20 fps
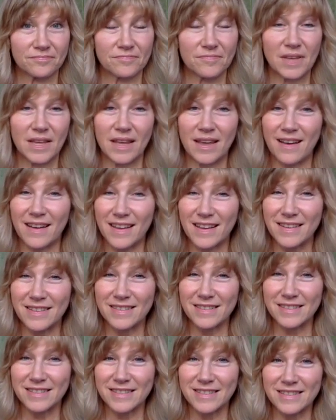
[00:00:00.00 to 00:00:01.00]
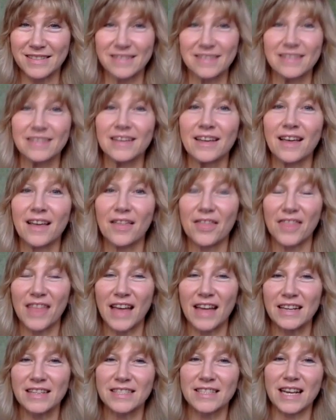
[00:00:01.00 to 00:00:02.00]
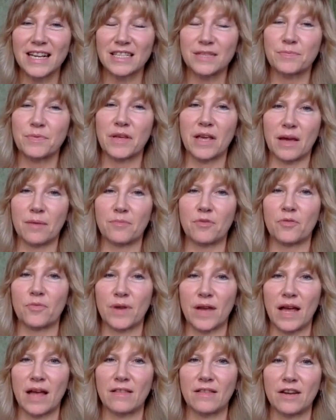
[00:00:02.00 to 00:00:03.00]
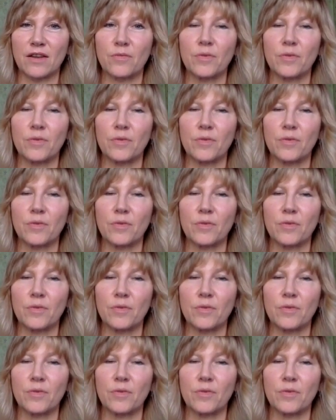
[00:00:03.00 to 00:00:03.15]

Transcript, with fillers: Because that does become your reality.